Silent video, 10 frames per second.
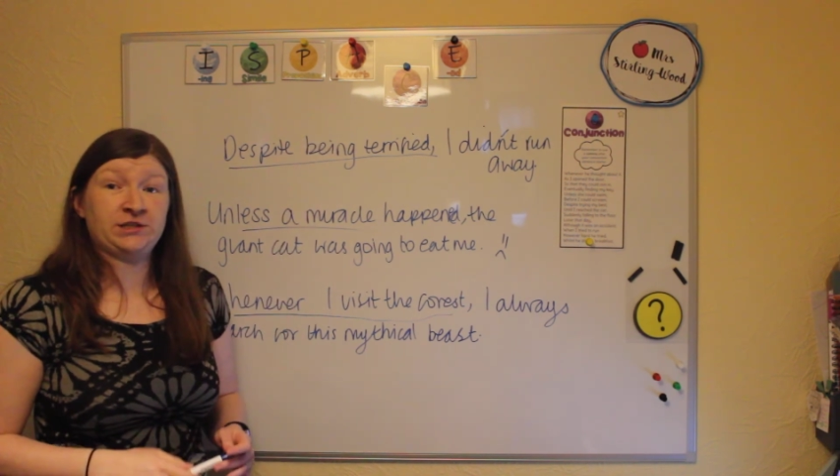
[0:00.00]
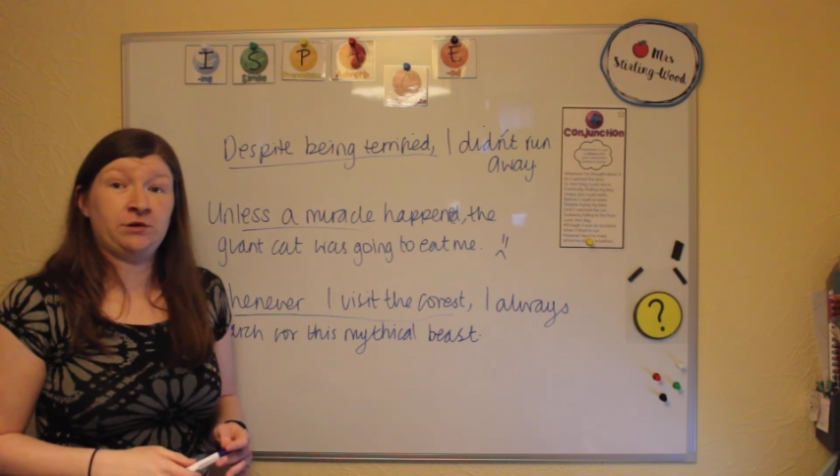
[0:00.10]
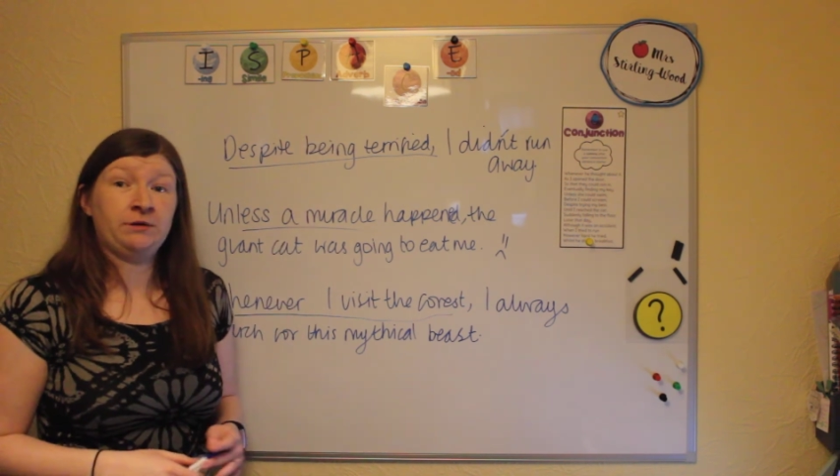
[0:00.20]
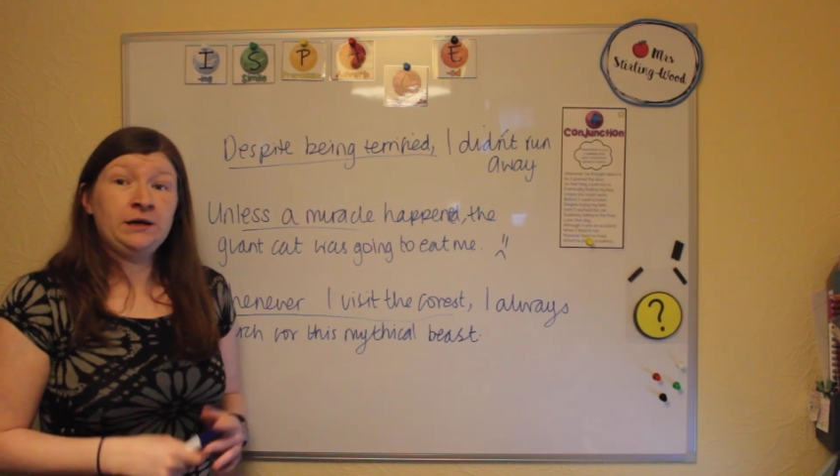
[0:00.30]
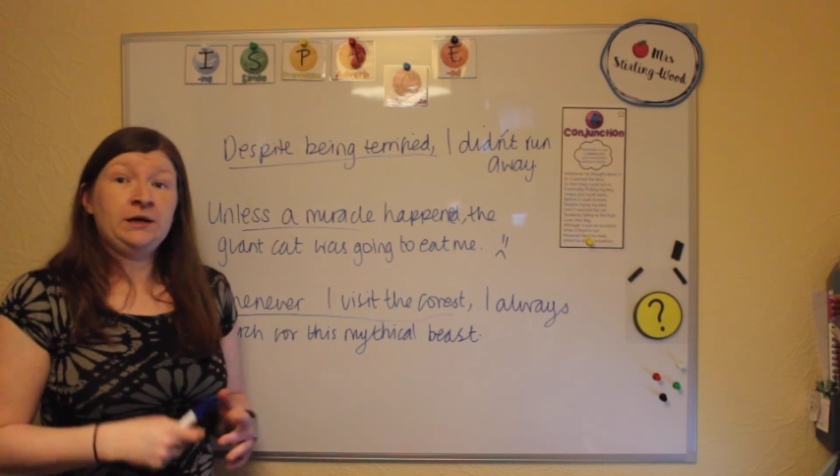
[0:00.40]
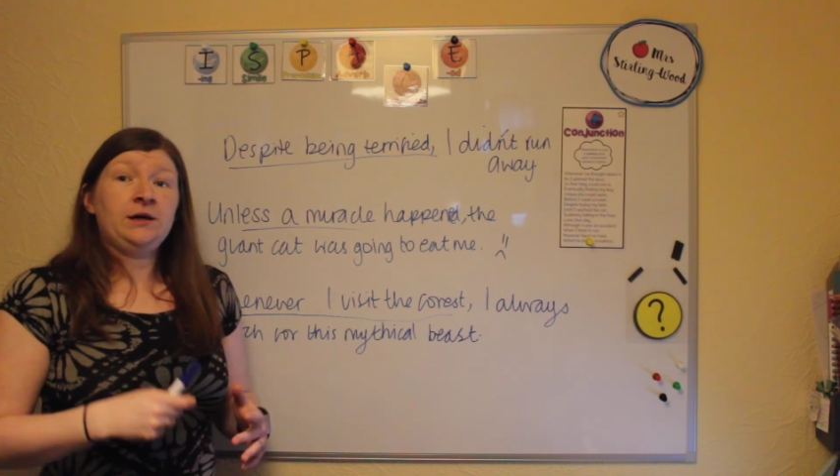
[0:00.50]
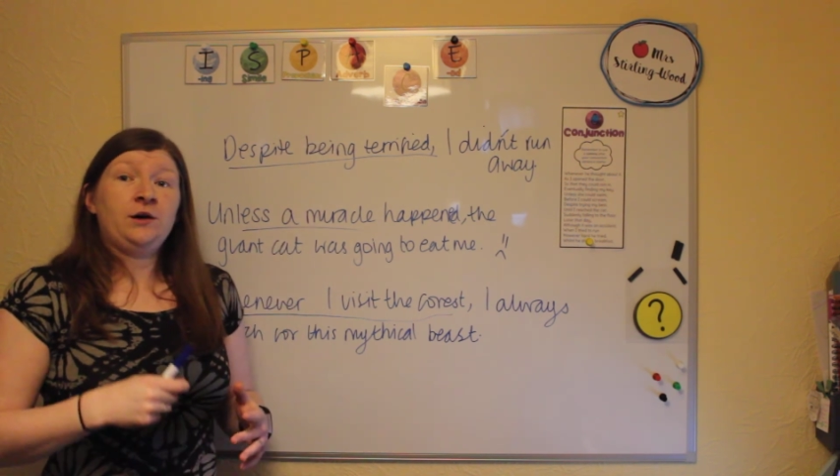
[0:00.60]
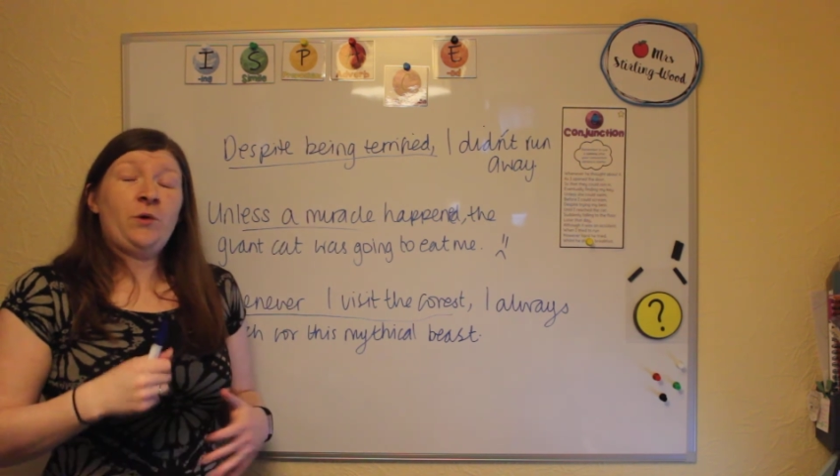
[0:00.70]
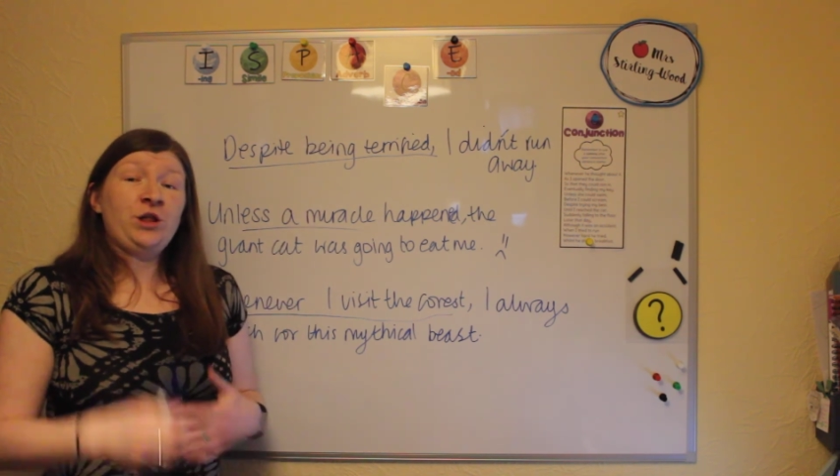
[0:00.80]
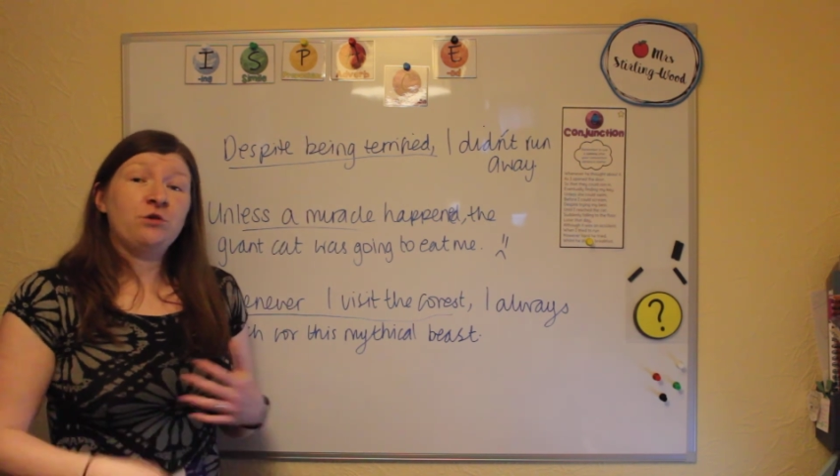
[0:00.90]
So
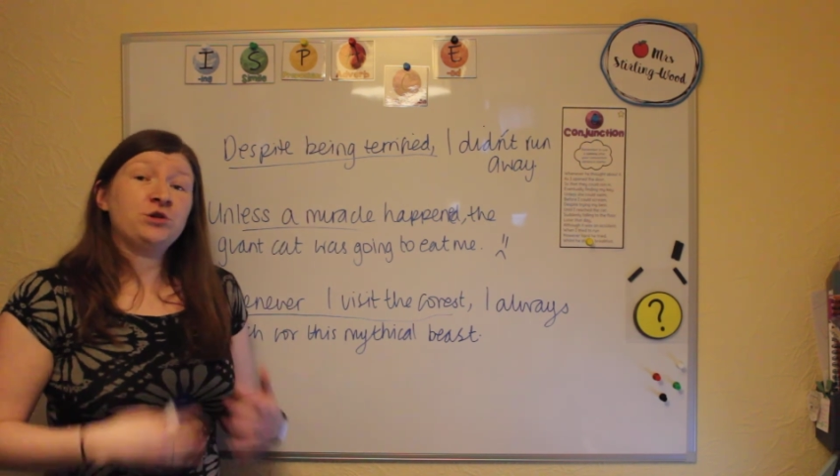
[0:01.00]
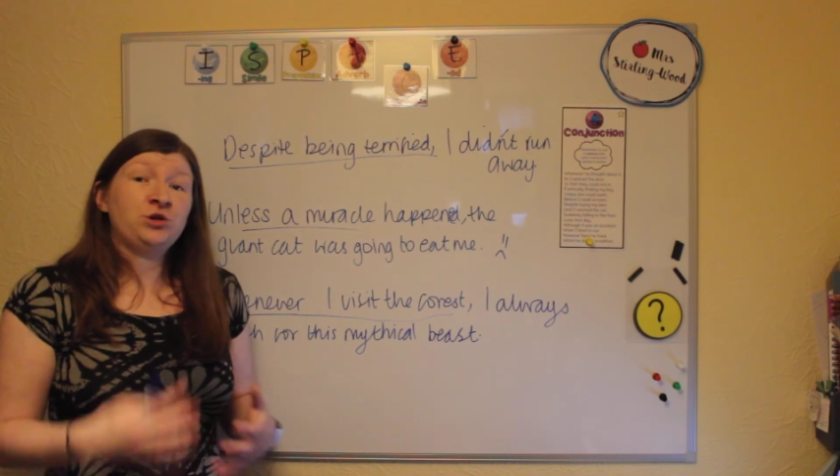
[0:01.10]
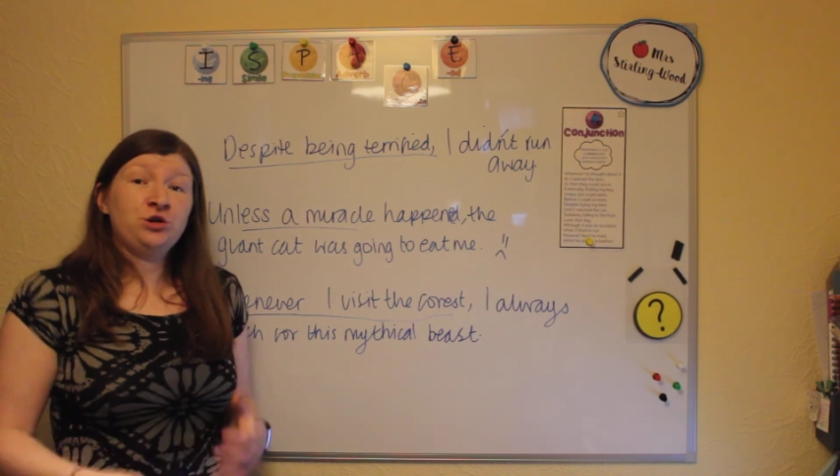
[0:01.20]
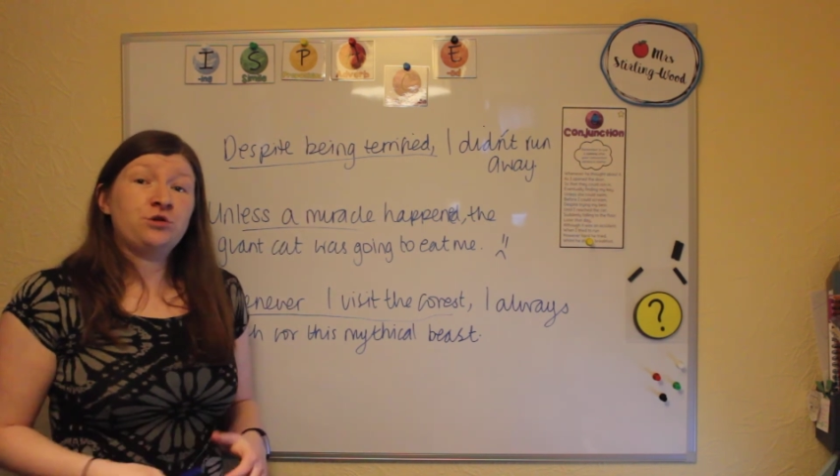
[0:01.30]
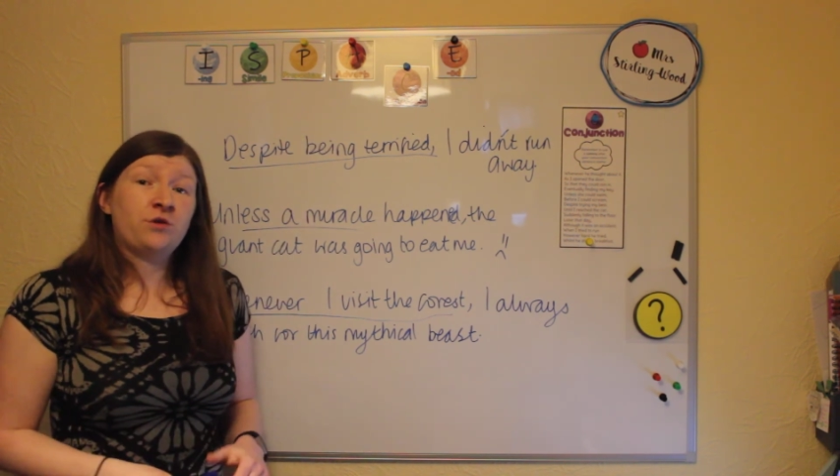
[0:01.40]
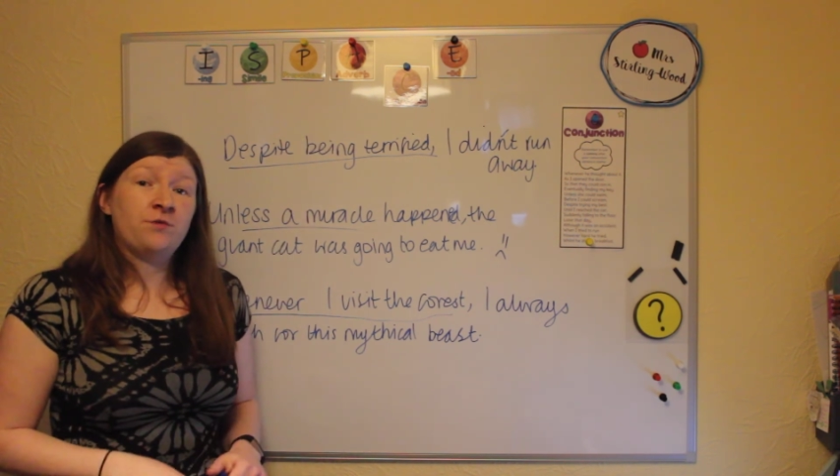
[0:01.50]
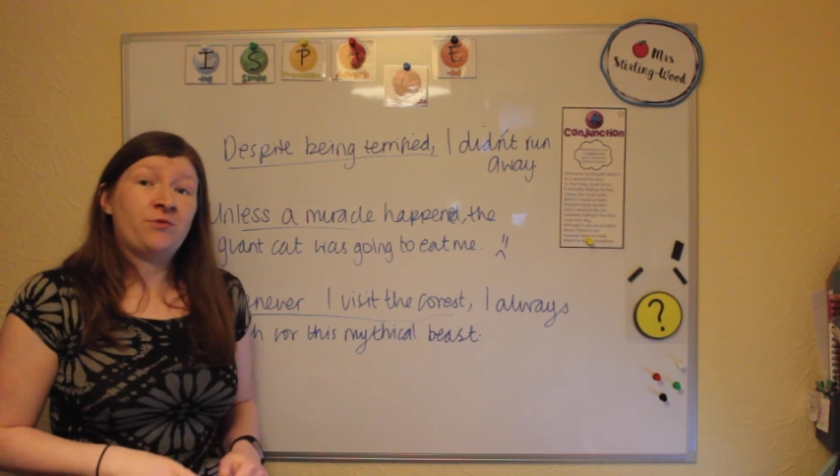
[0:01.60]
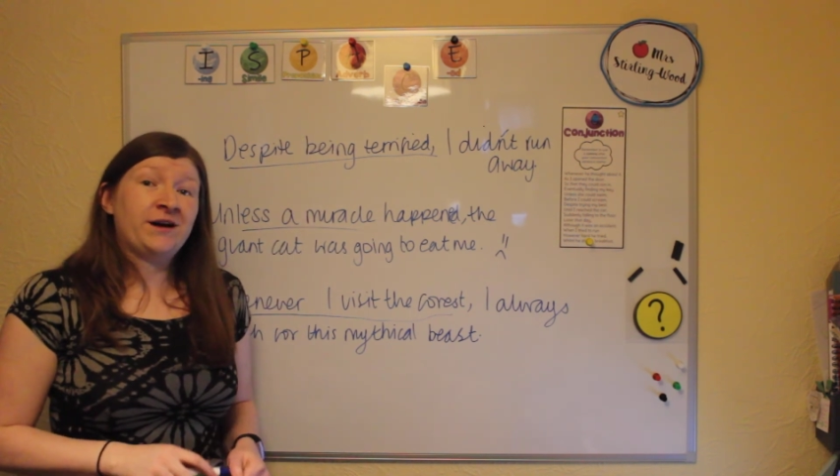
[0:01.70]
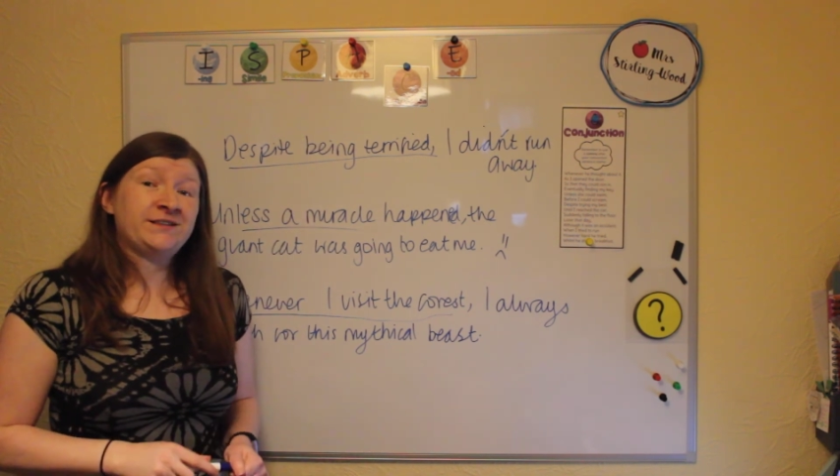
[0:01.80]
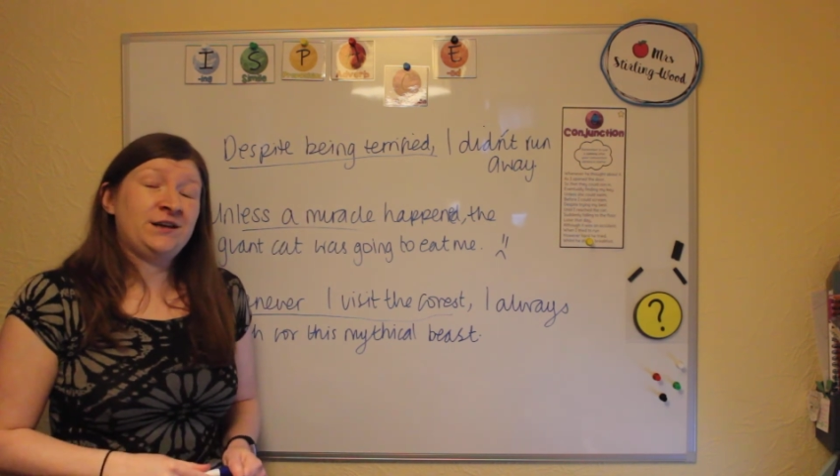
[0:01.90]
when you're doing your own
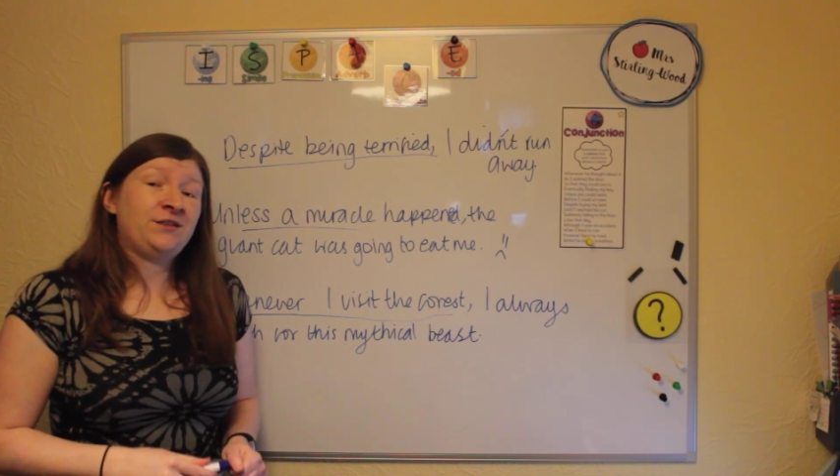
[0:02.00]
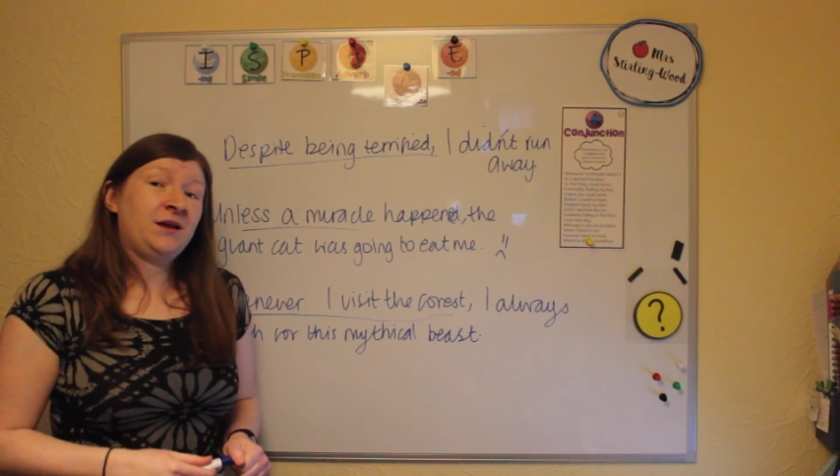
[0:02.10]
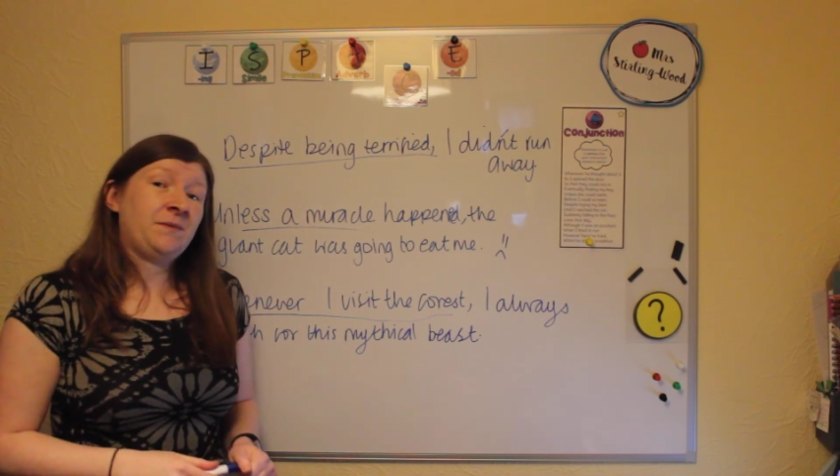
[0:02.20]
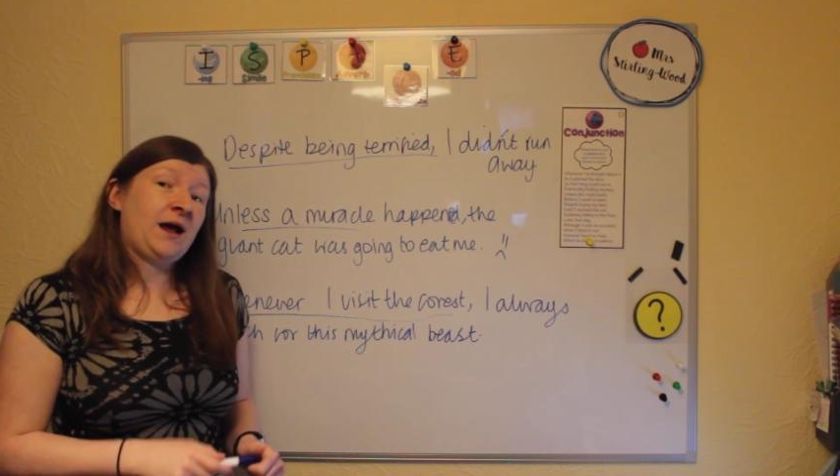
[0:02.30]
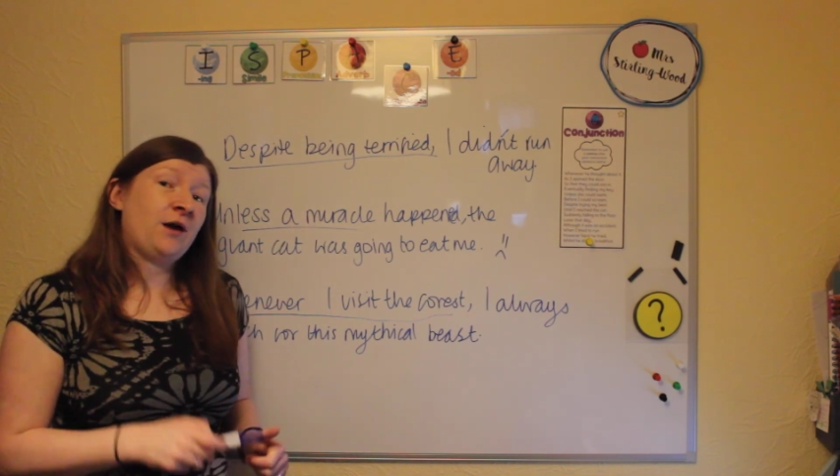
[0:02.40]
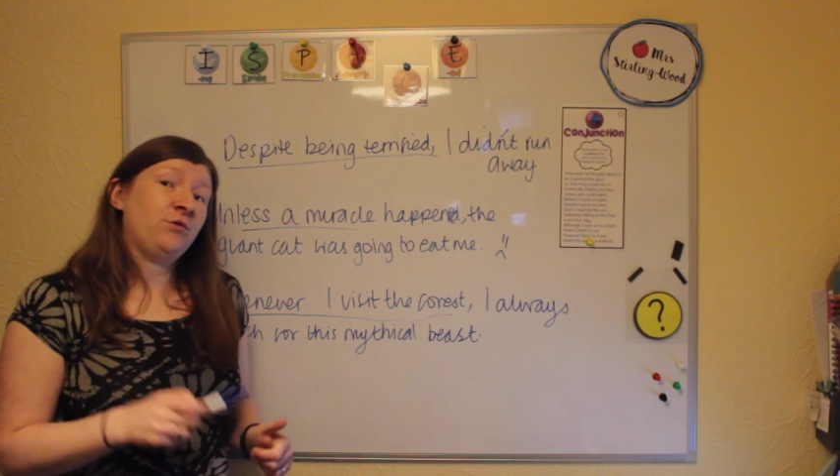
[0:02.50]
writing, think about how